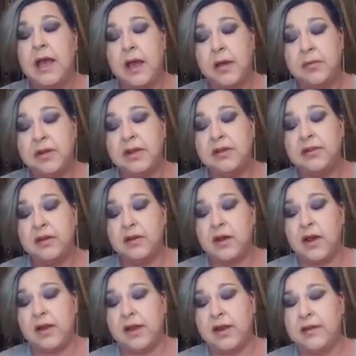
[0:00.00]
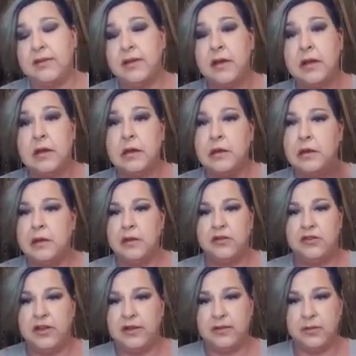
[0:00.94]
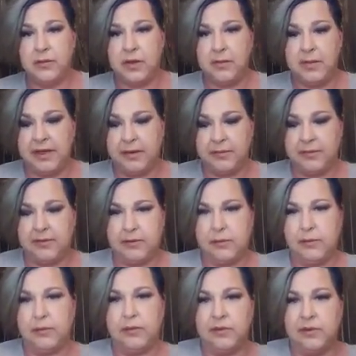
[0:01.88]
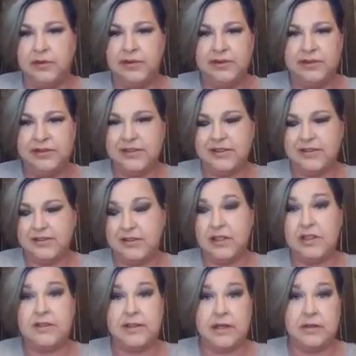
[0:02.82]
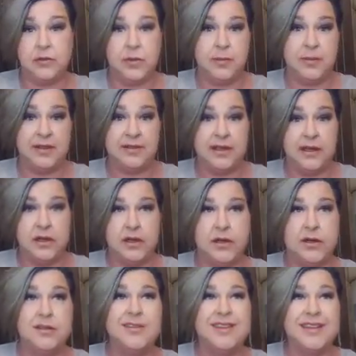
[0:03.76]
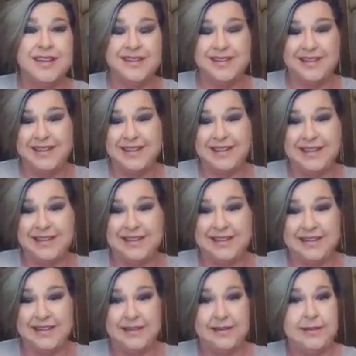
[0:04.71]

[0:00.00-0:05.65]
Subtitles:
And believe it or not, guys, she doesn't wear makeup to school. She's allowed to wear mascara. That's it.